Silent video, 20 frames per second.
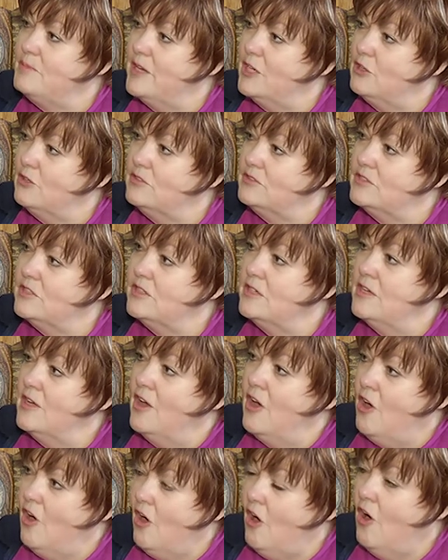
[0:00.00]
built
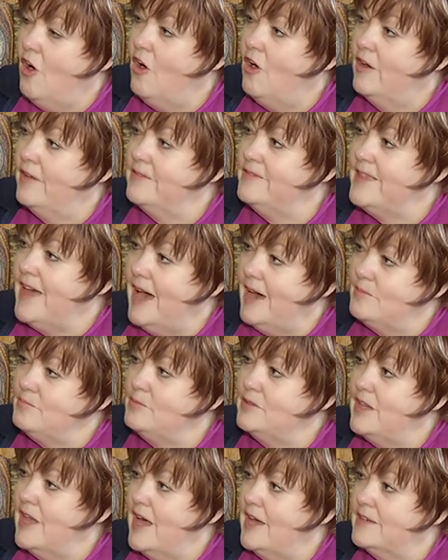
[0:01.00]
on that
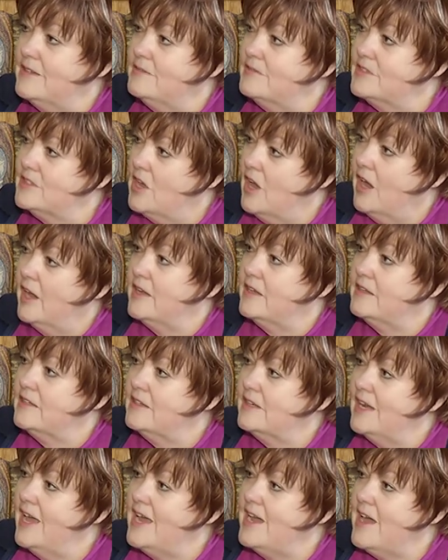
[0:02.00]
Plat of
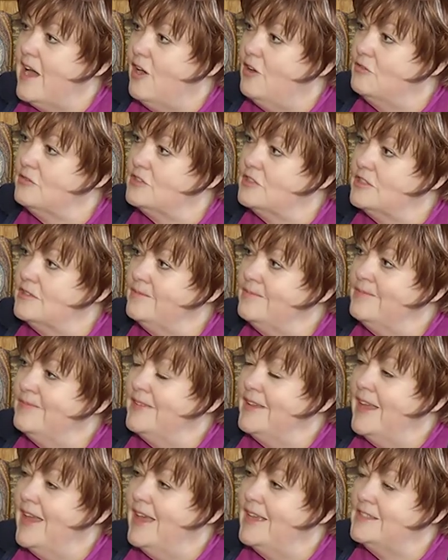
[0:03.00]
Zion layout.
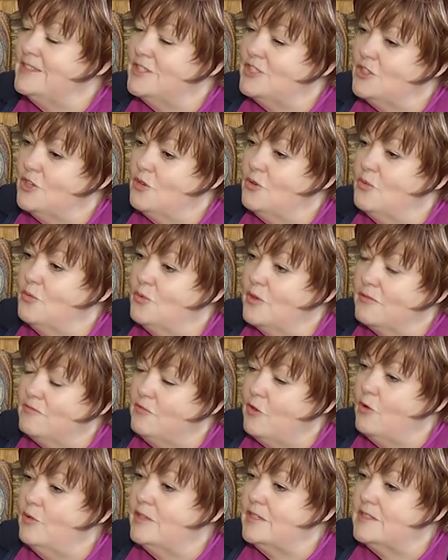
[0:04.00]
And so we're
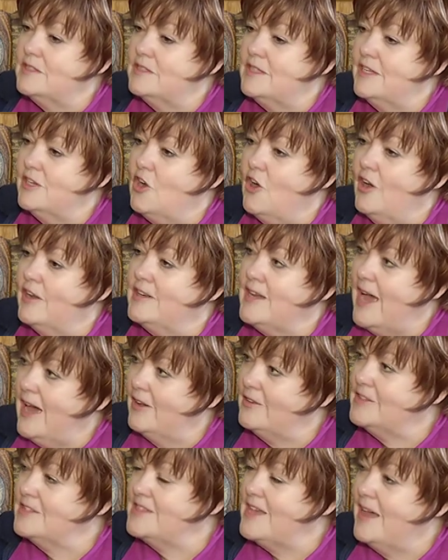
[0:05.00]
focusing on
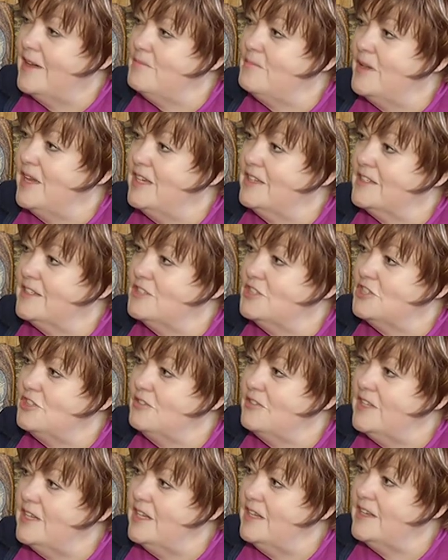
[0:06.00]
how does that make us
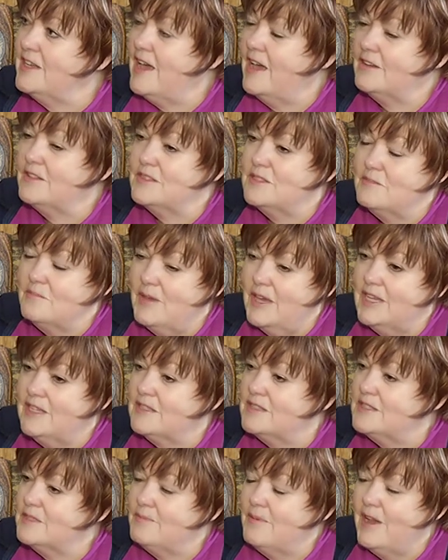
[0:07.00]
unique, how does it make
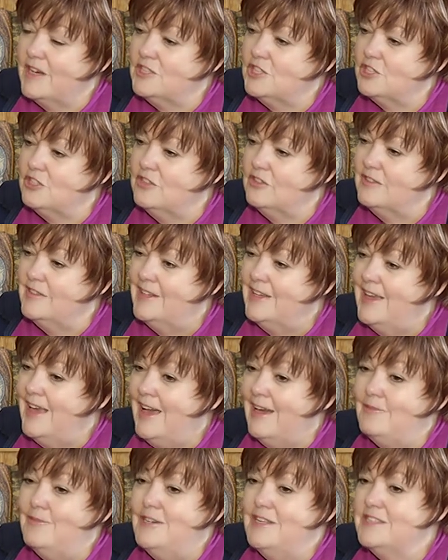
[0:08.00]
it special,
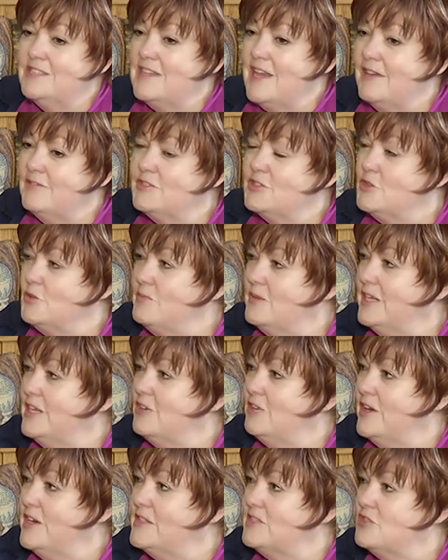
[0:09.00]
and we just have so many
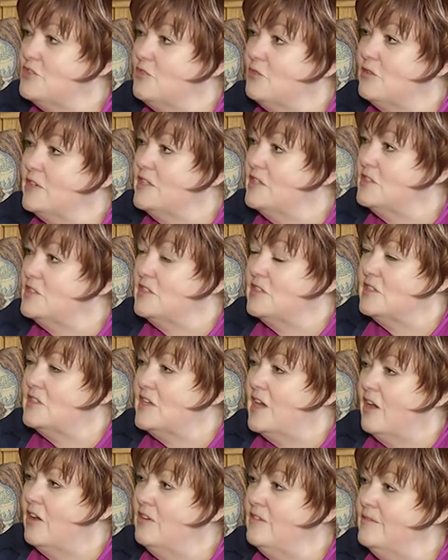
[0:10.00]
great stories to
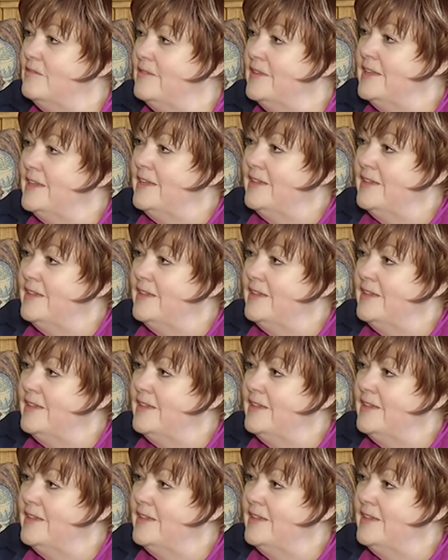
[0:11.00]
tell.